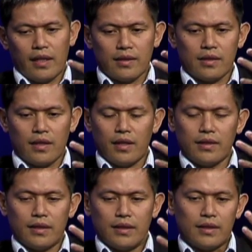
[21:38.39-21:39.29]

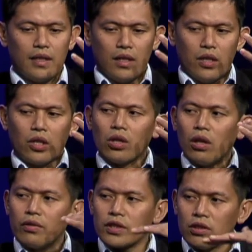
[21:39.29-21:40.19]
exercise is
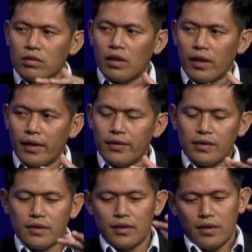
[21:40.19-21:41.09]
closing your
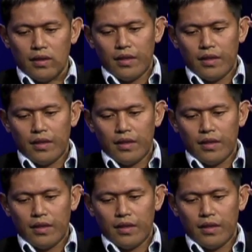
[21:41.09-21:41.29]
eyes